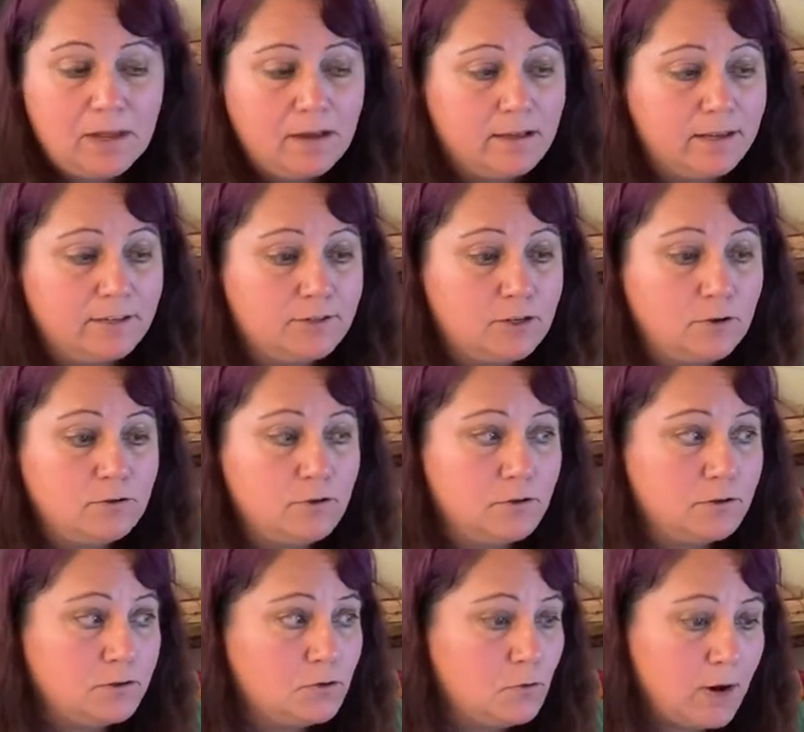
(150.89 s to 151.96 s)
Class Dojo
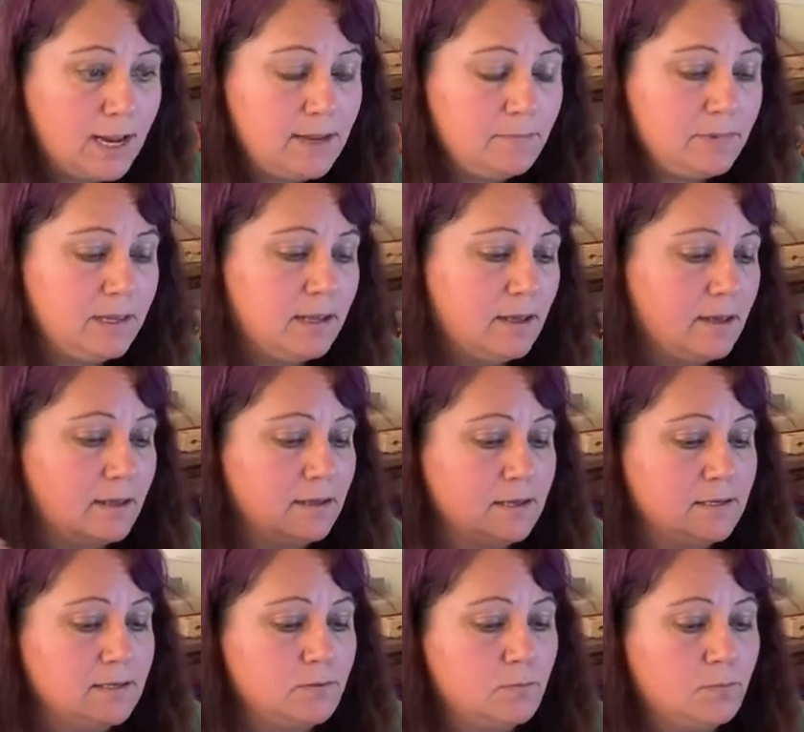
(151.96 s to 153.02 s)
is great
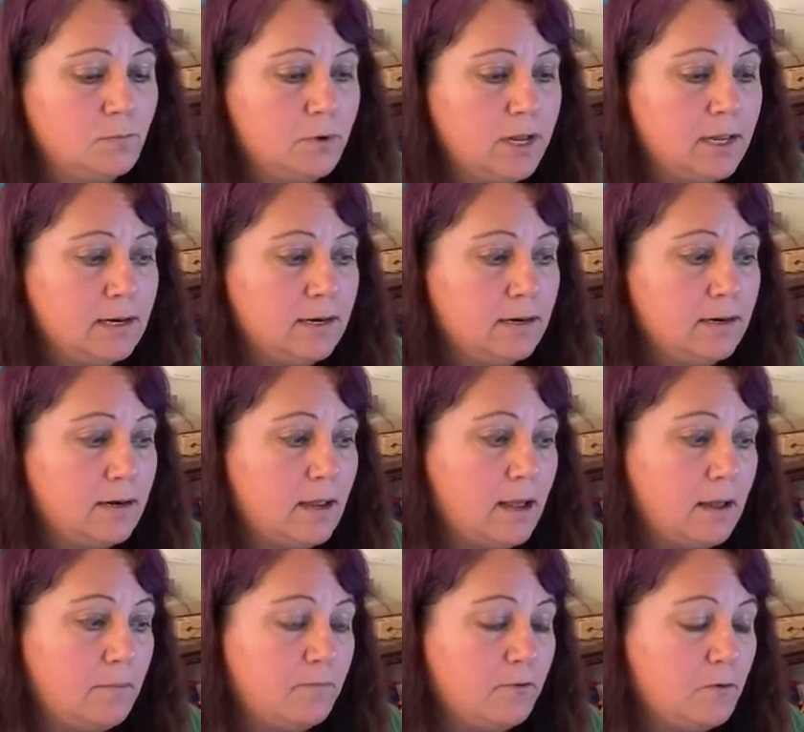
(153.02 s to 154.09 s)
because when
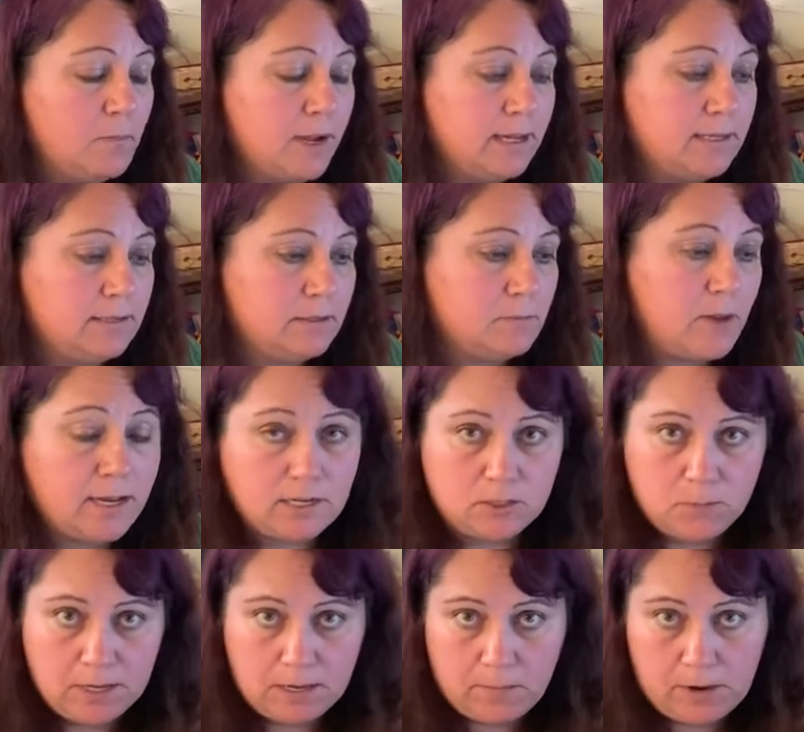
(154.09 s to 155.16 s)
for my Spanish
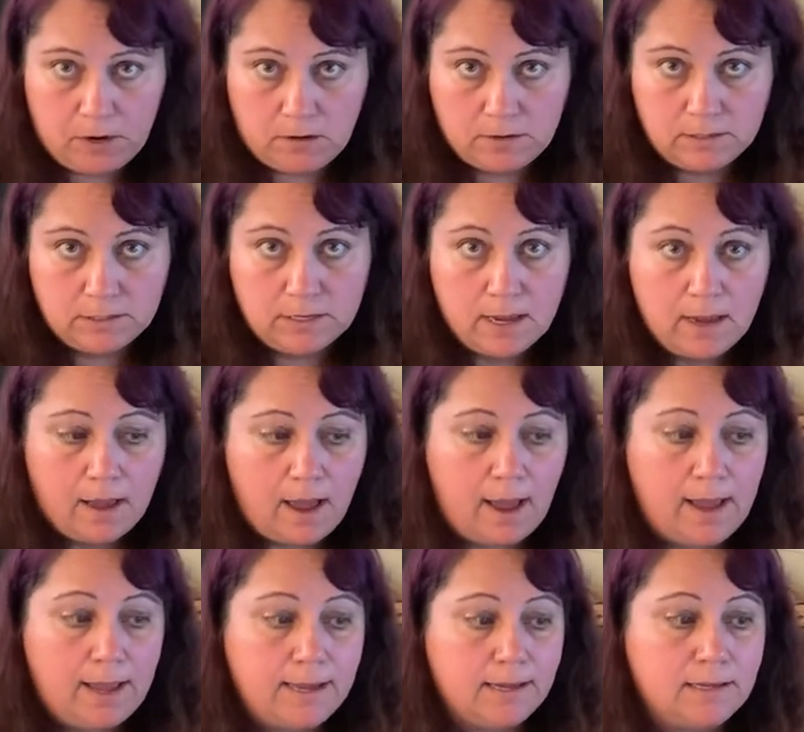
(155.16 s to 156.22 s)
speaking parents,
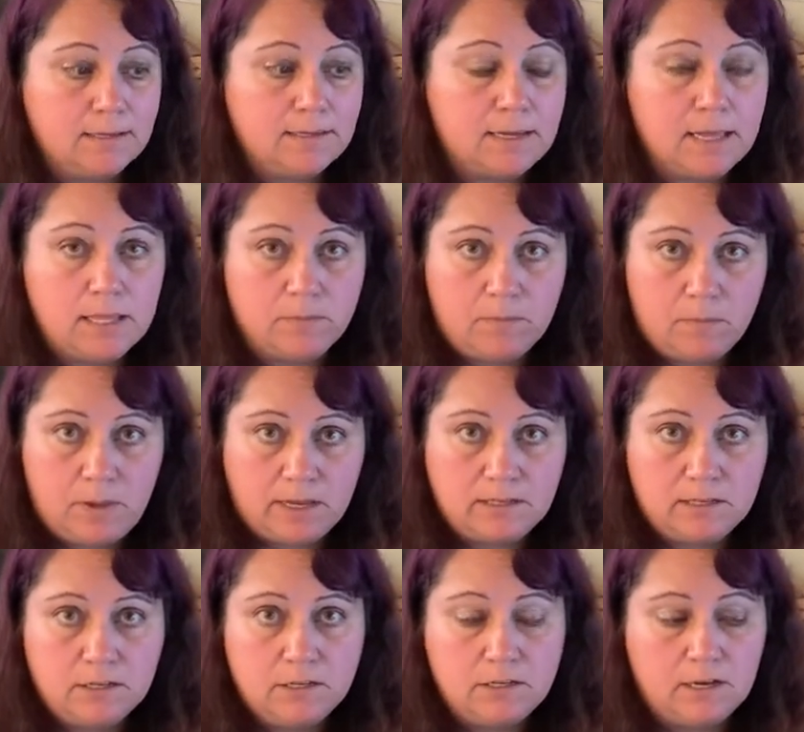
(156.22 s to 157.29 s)
I can send them a
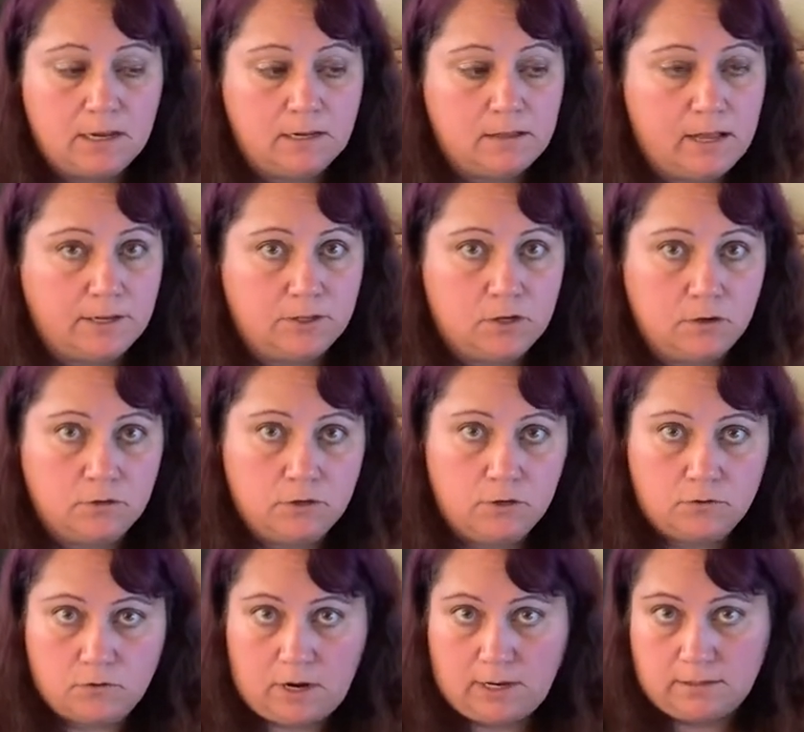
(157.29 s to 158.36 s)
message and Class
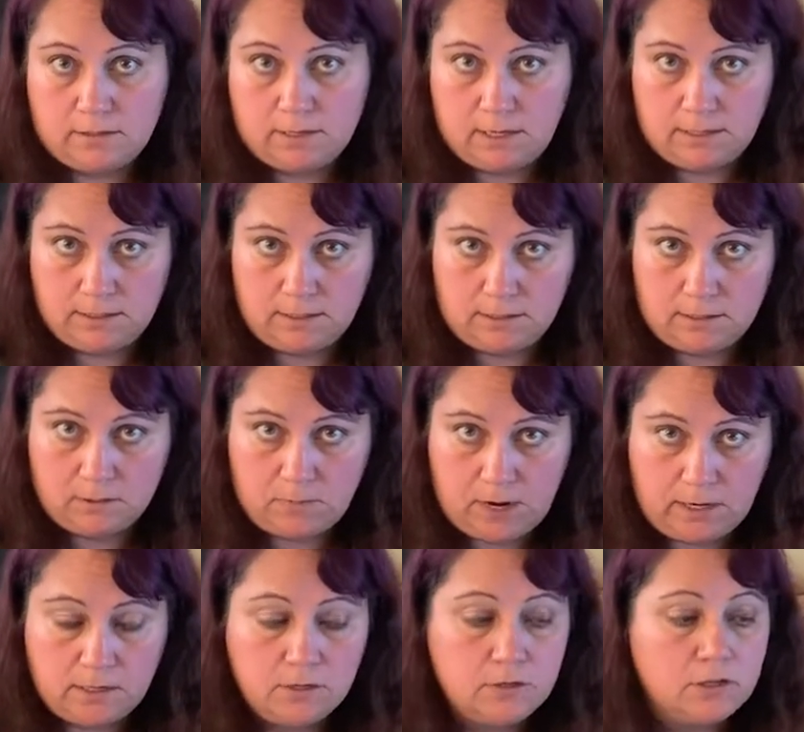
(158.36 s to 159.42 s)
Dojo translates it to
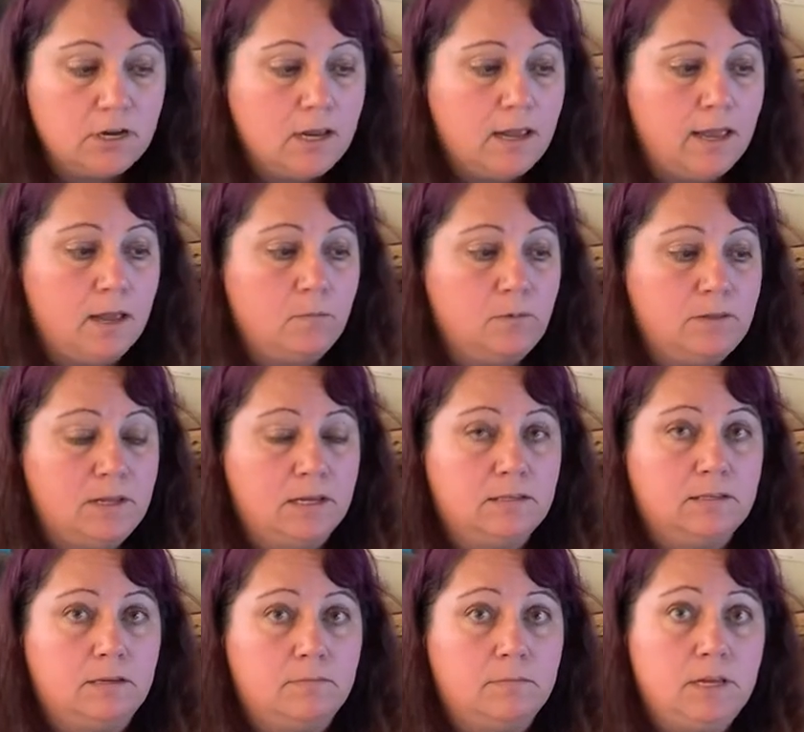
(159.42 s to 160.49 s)
Spanish. And when they
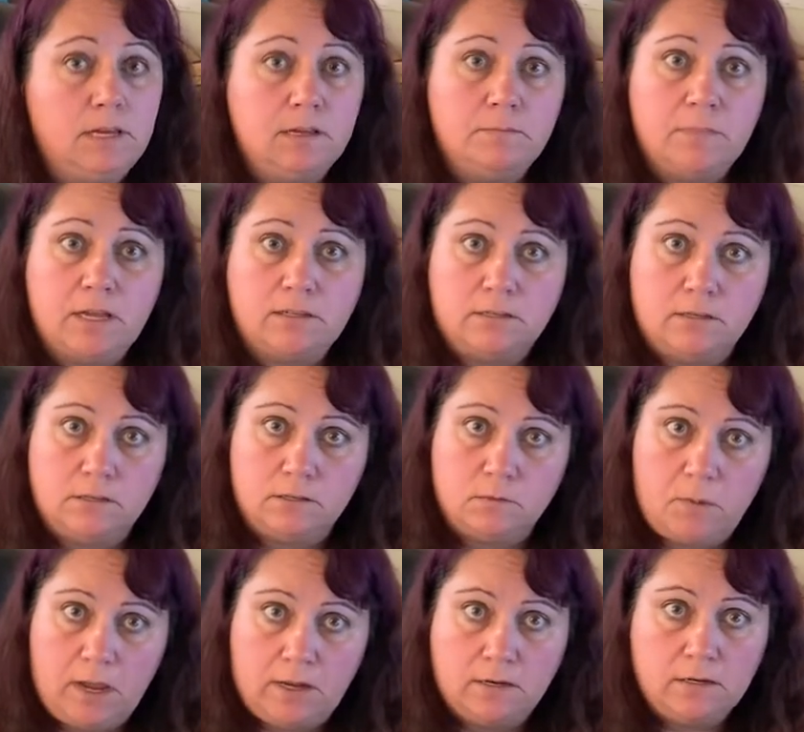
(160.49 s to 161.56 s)
send me a message in
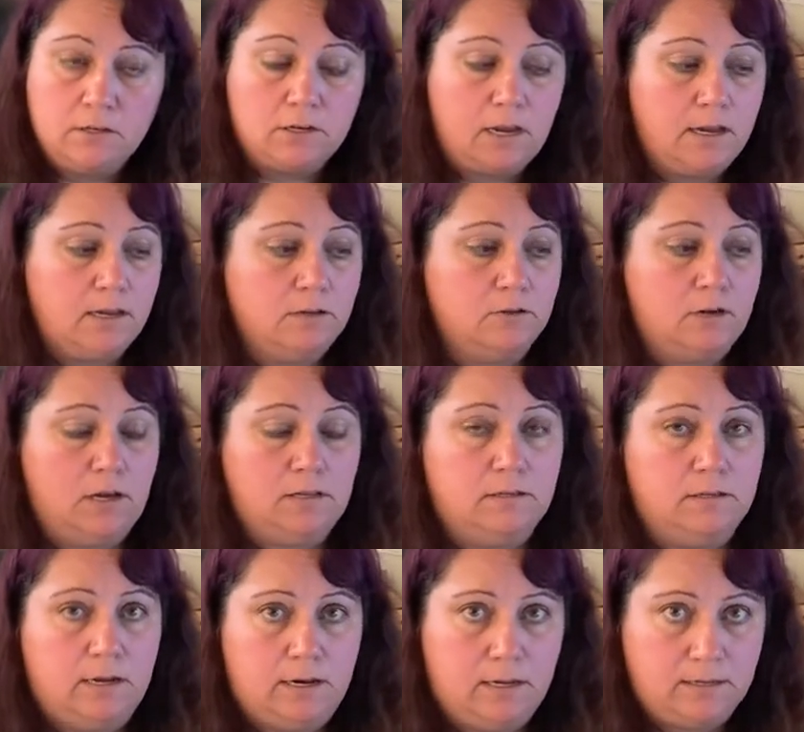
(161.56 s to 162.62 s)
Spanish, I can
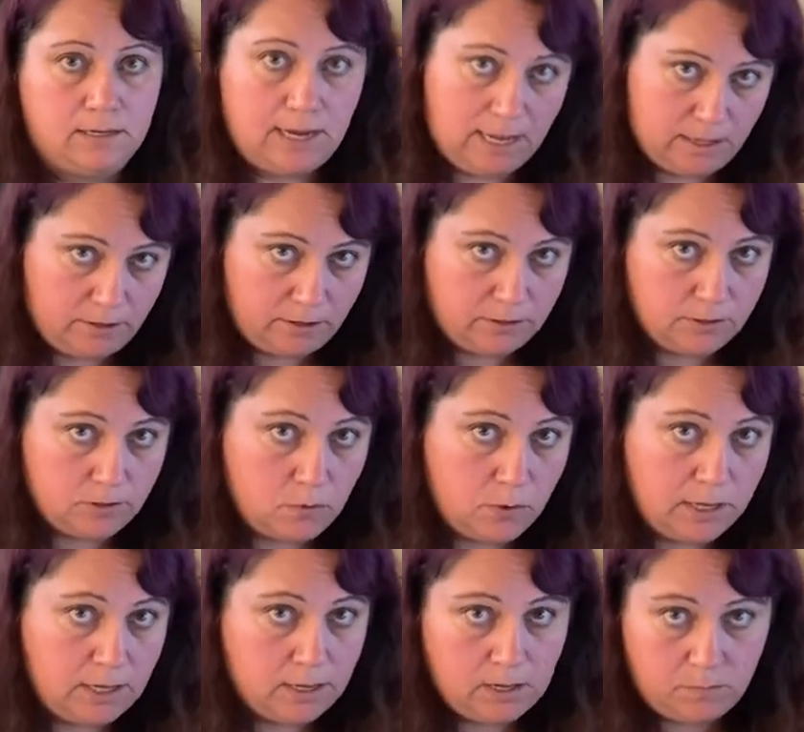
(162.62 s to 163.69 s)
translate it to English. So we
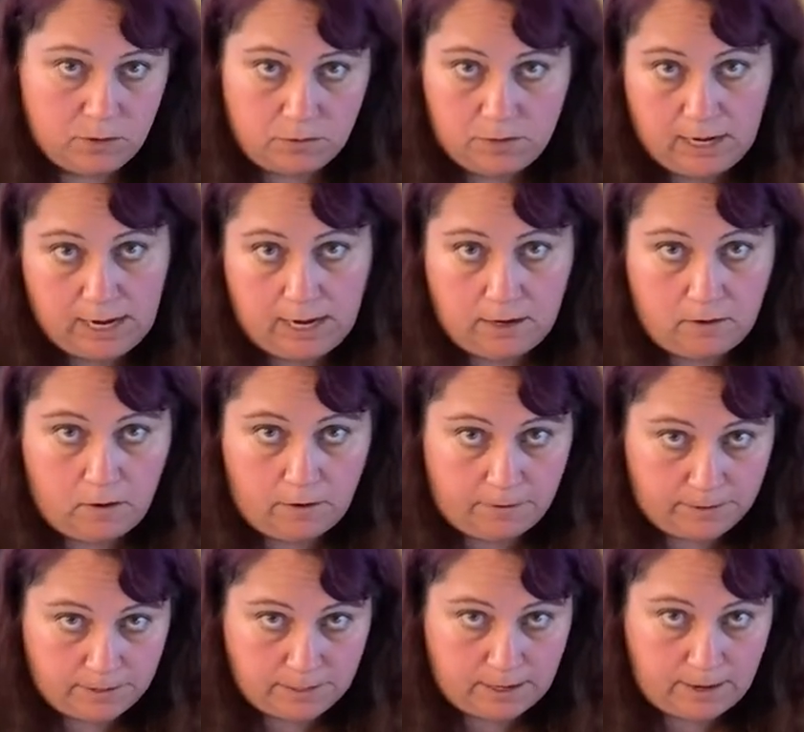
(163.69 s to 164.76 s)
can communicate all
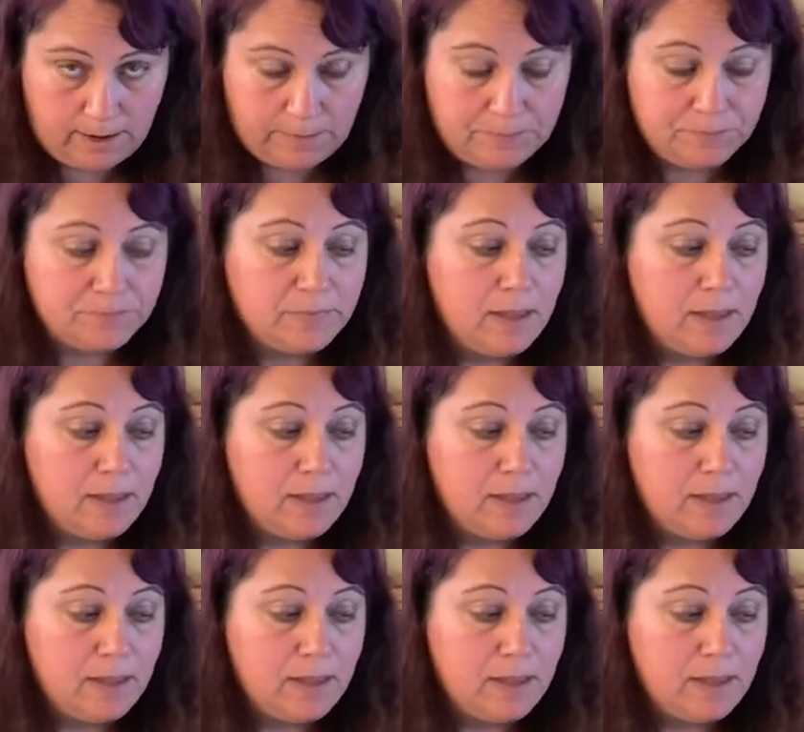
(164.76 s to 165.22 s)
the time.